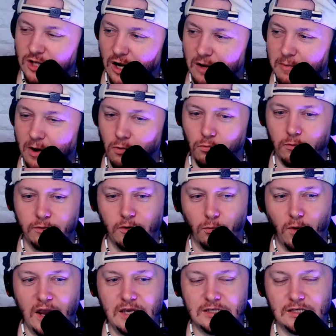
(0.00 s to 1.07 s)
about the
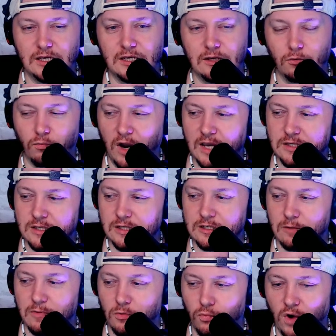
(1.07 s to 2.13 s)
racism
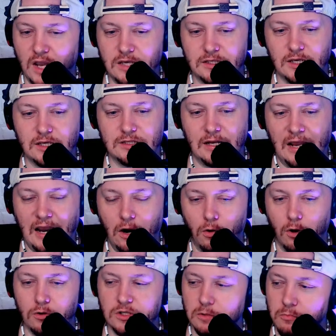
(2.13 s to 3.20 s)
and races and
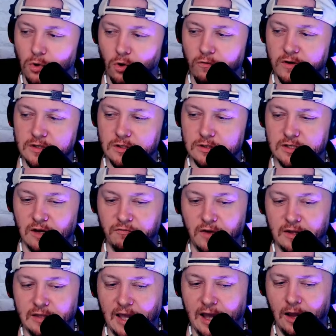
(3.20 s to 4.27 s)
heroes in movies and stuff like
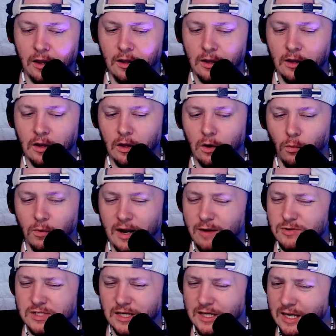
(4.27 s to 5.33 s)
that? When I was a
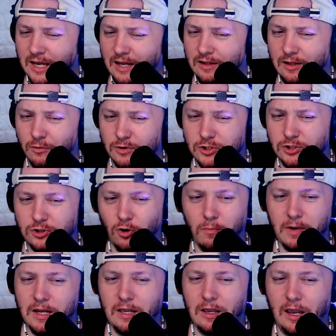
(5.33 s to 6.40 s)
kid, there was so
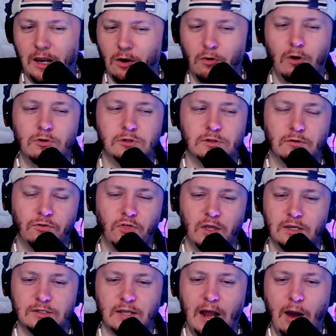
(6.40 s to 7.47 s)
many heroes and things
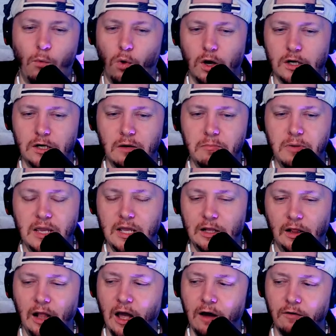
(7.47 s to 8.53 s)
that I wanted to be and
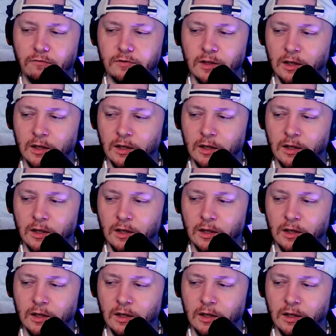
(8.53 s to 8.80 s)
loved.